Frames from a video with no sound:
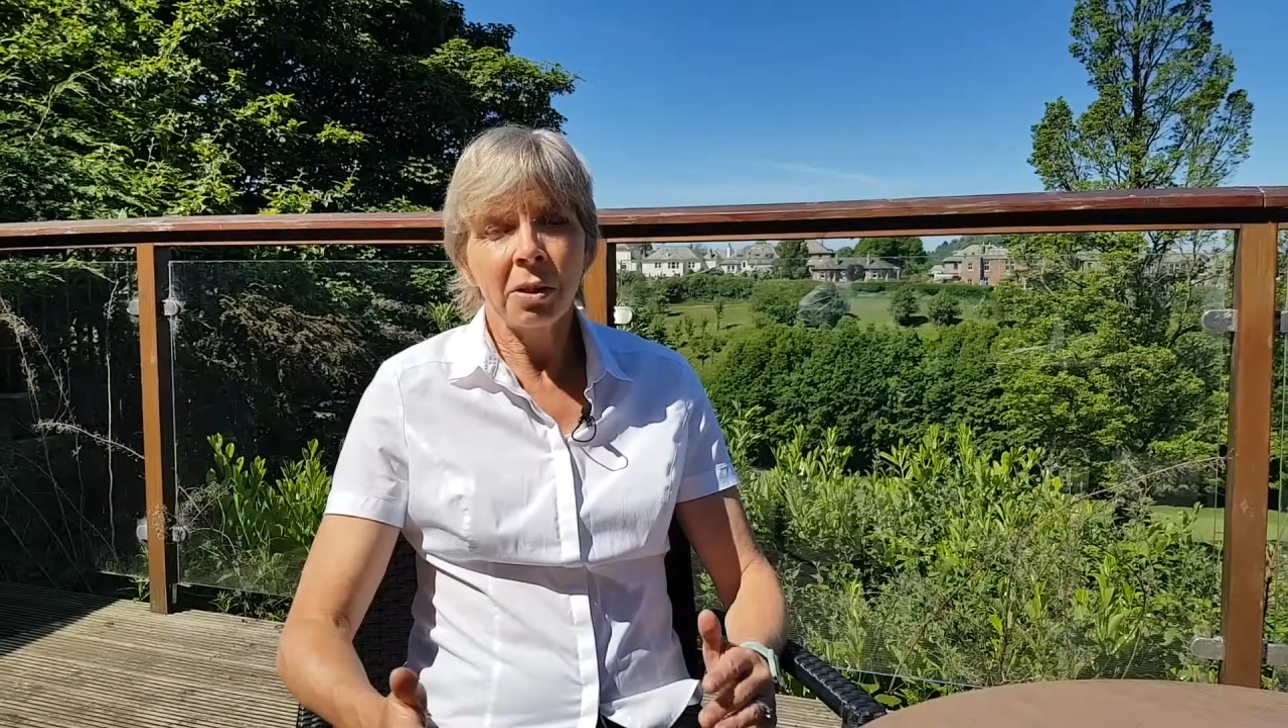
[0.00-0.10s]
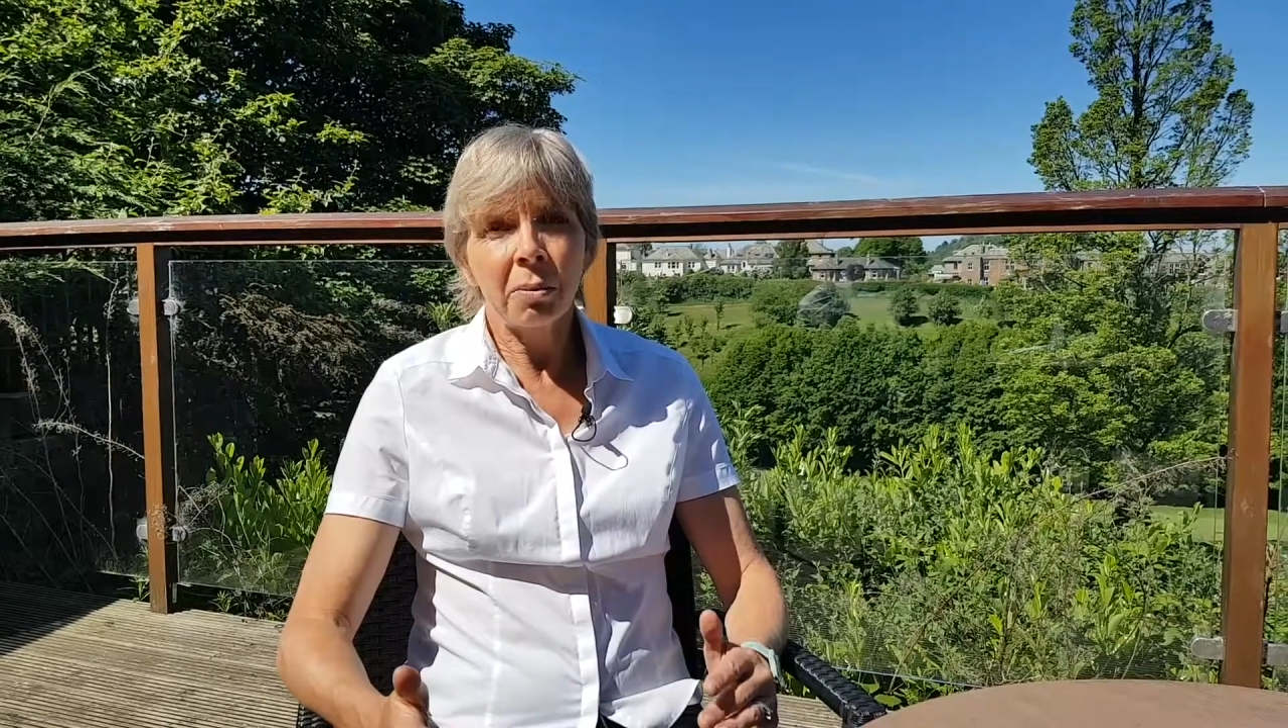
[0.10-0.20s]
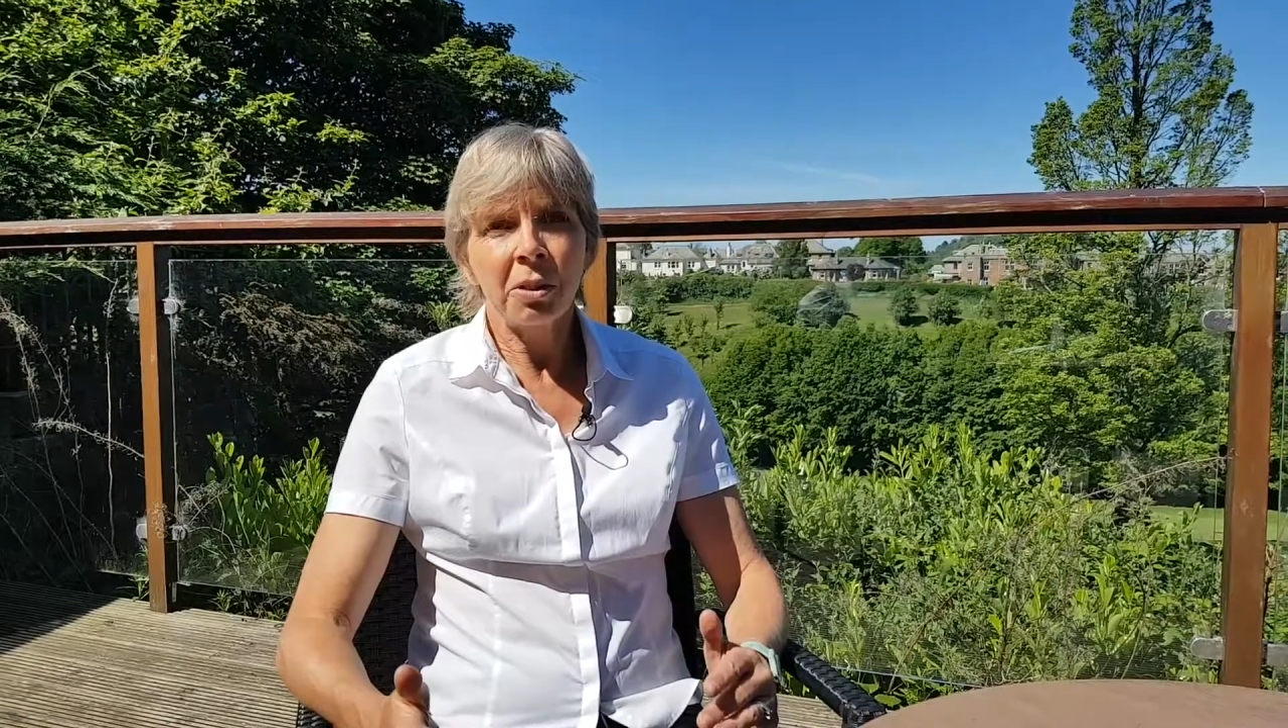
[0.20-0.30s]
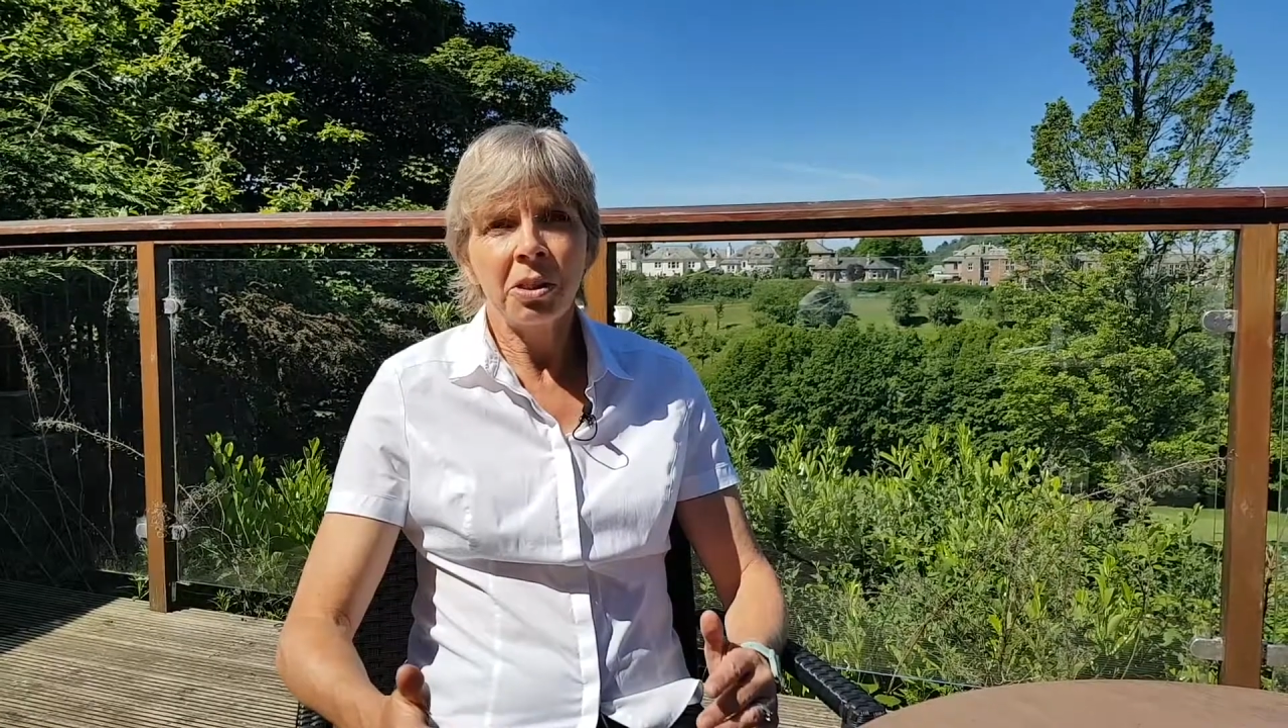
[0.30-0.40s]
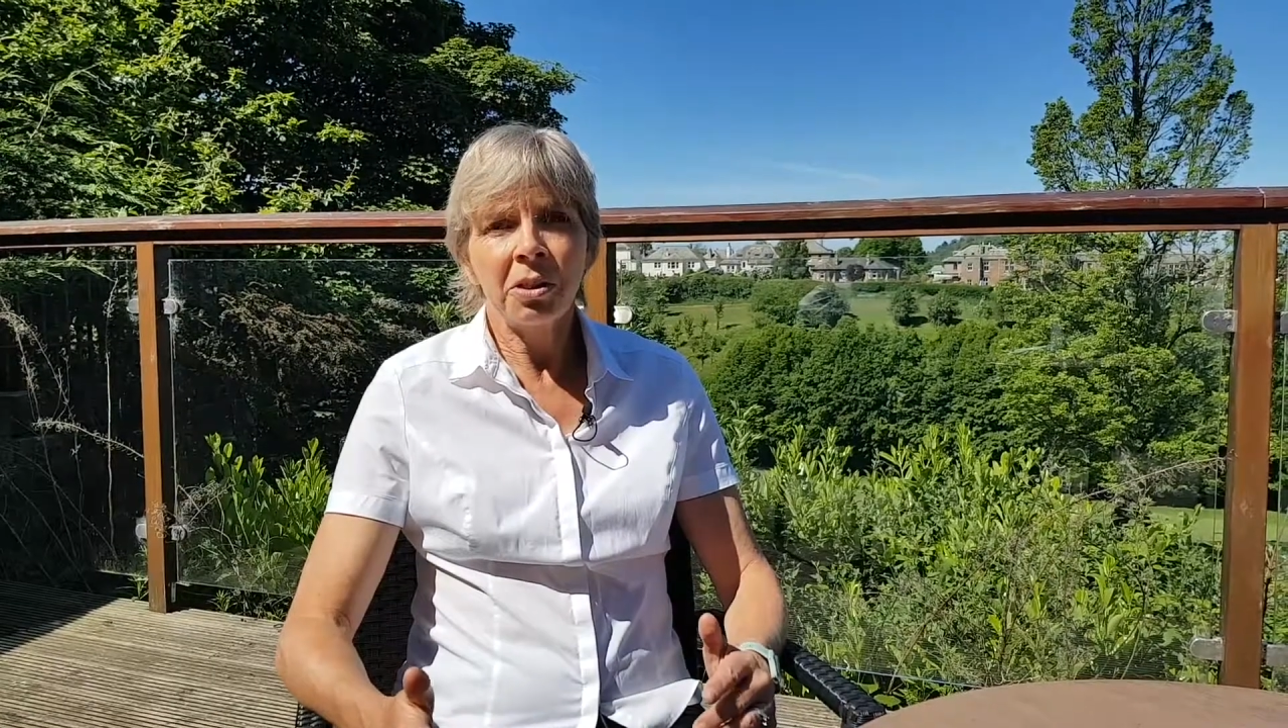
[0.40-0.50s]

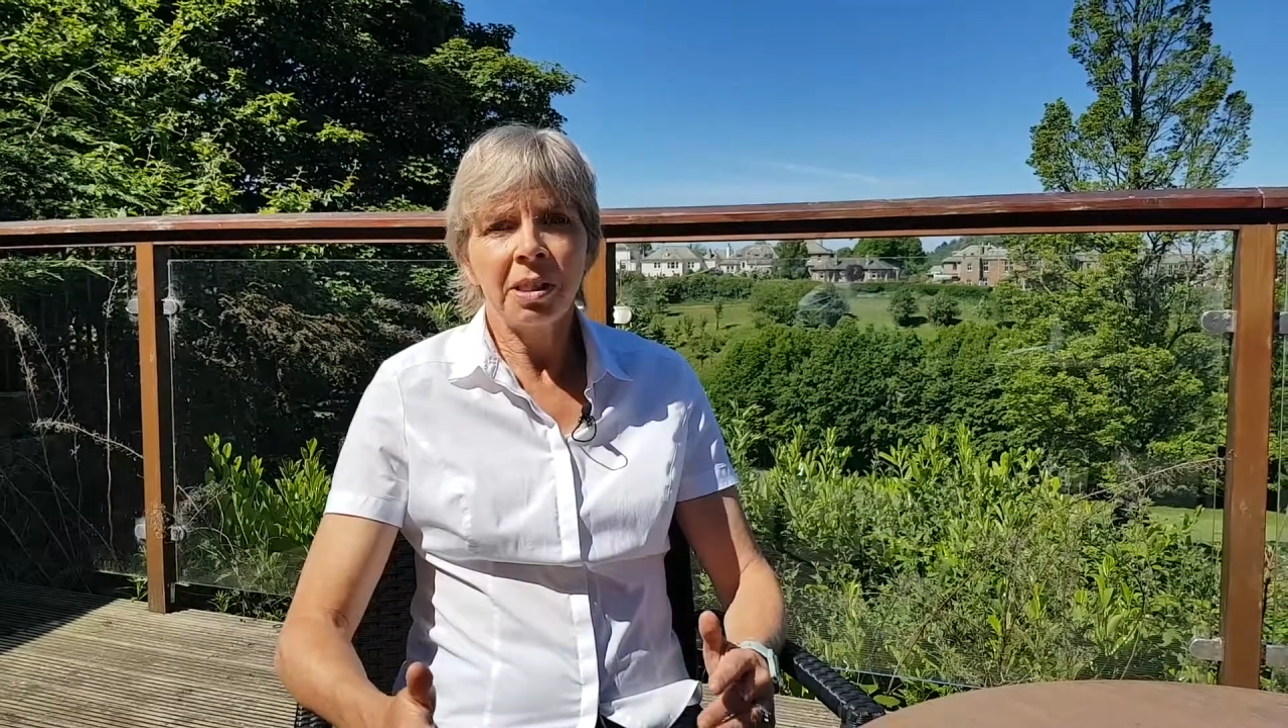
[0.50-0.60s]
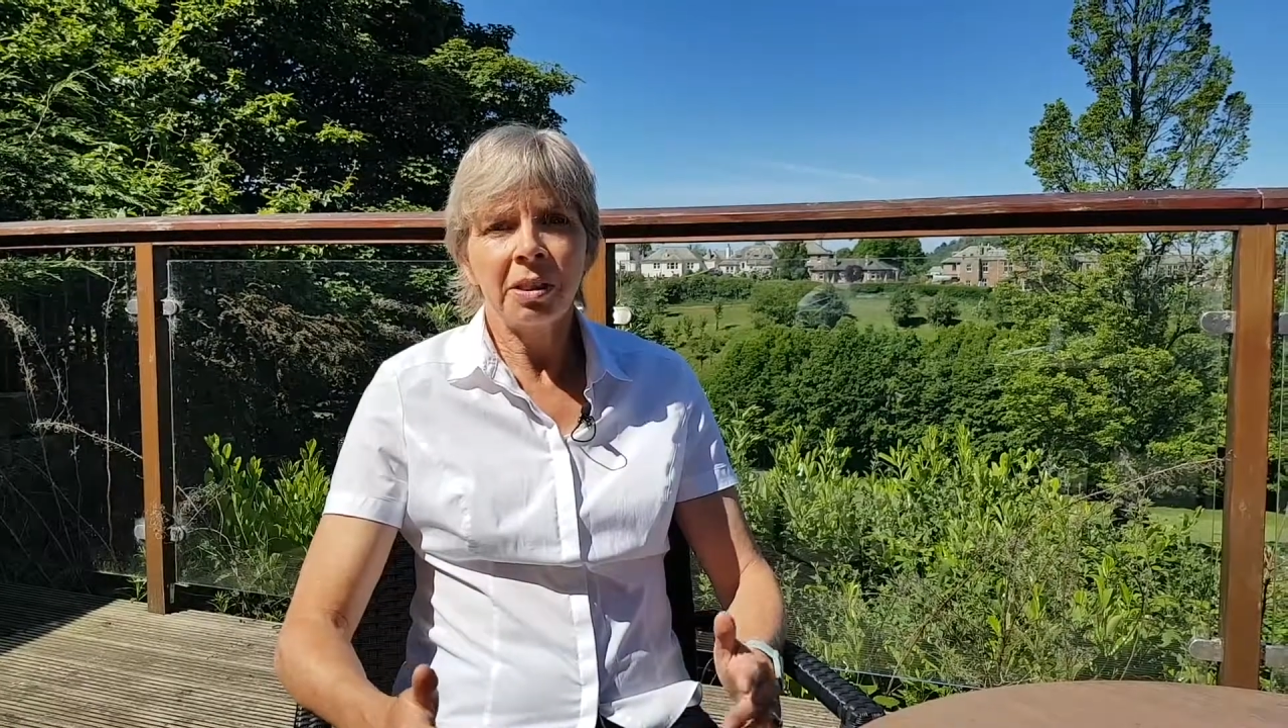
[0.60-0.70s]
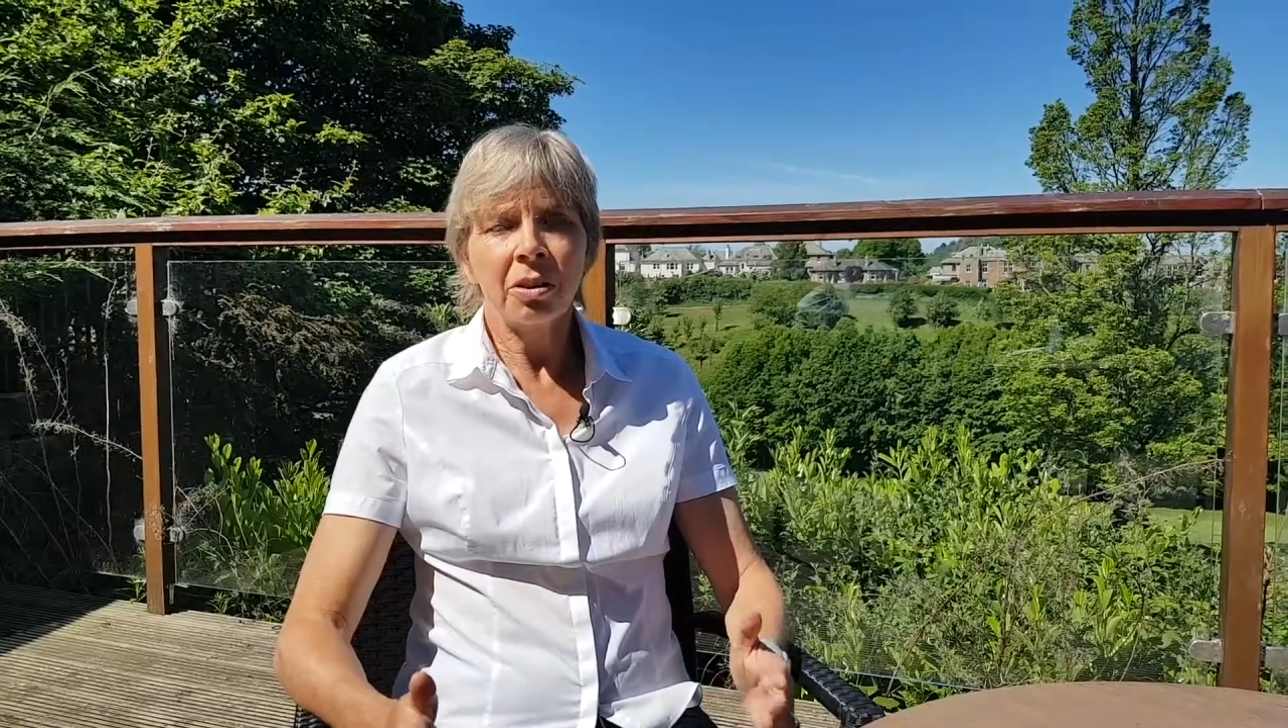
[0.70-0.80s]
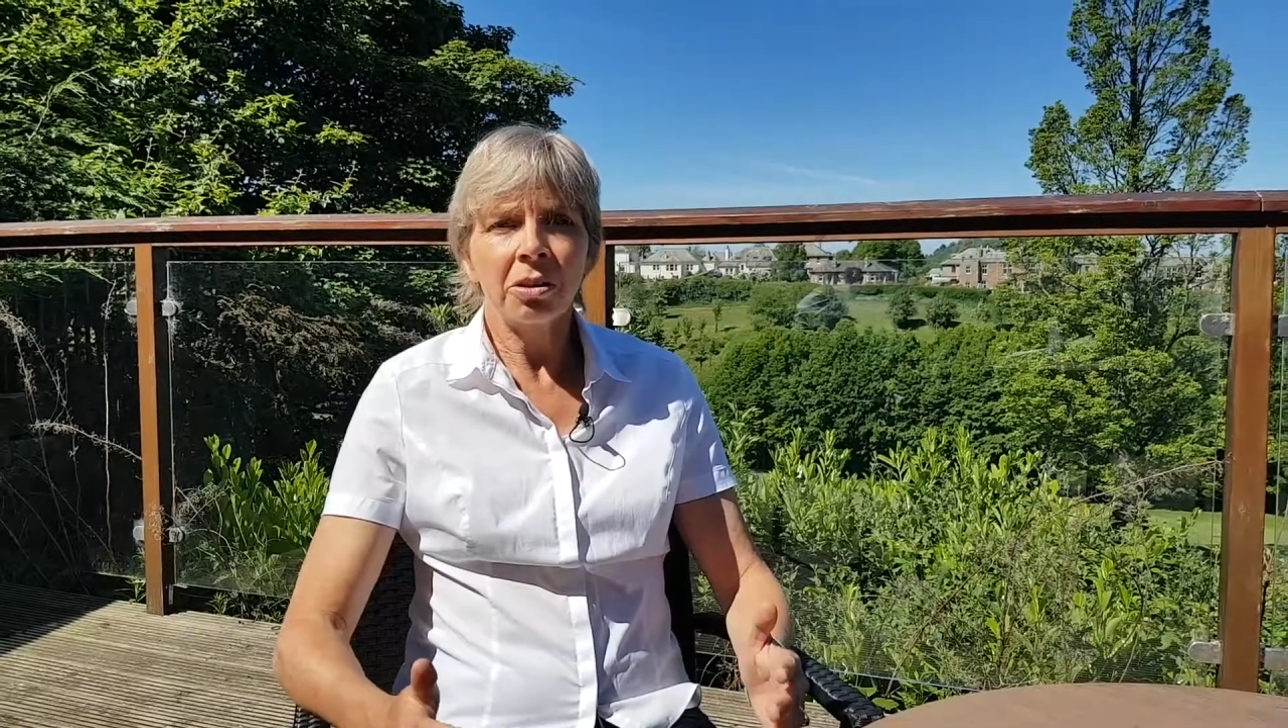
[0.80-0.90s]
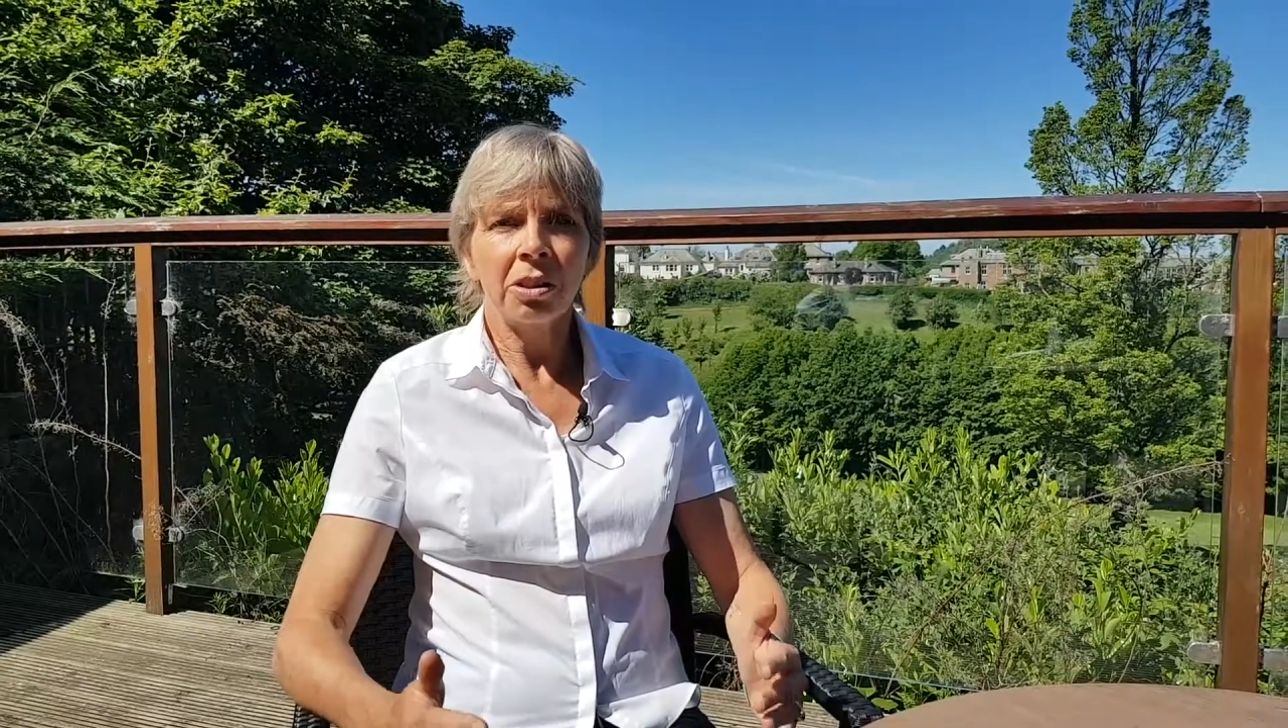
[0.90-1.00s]
opportunity
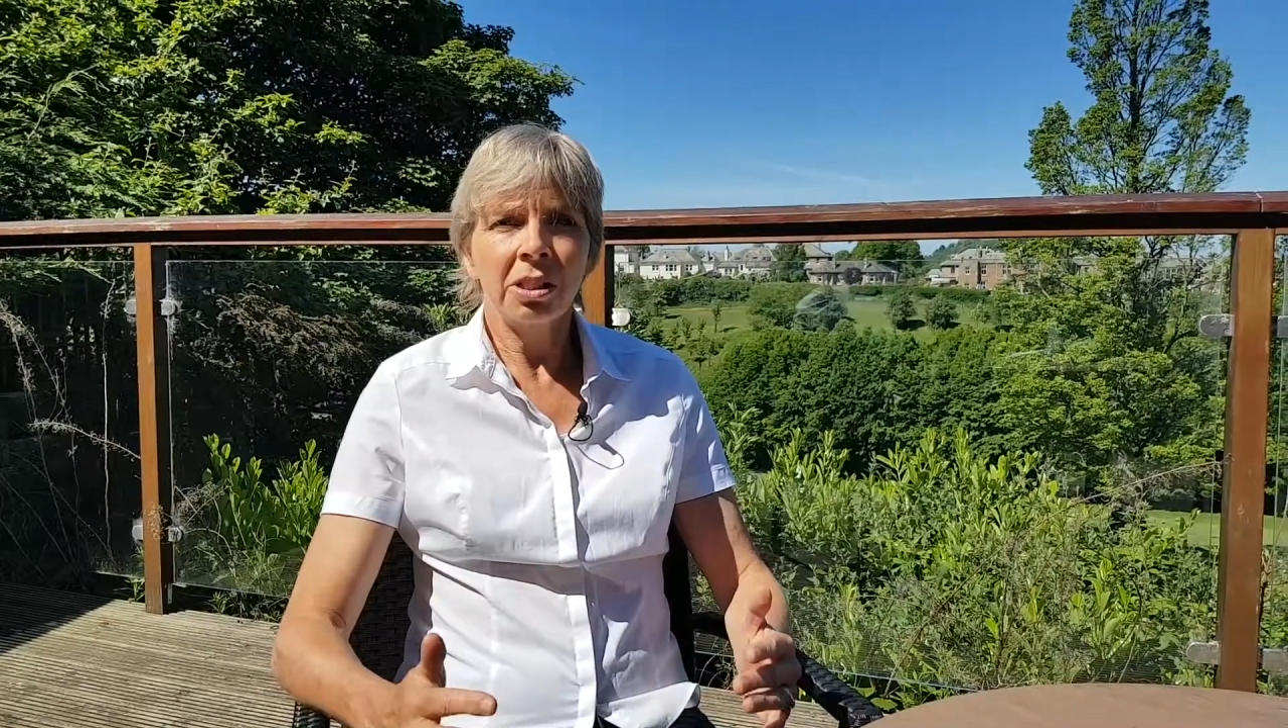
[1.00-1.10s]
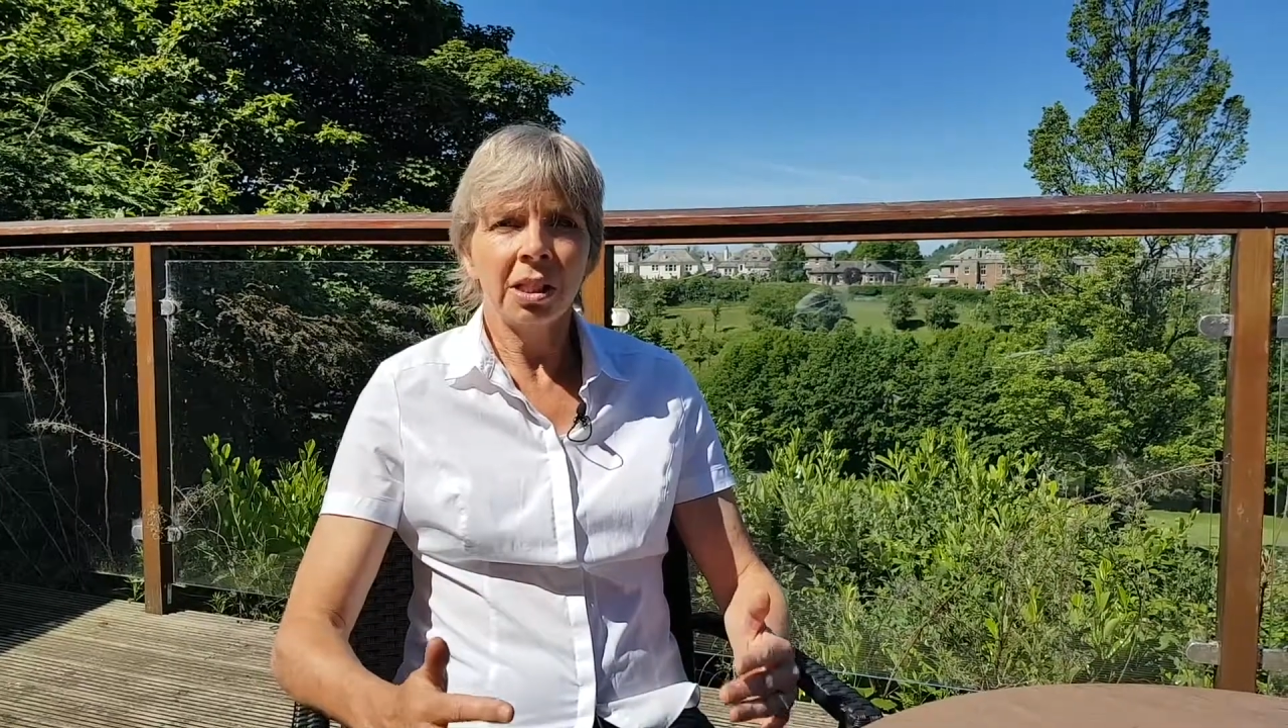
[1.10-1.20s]
not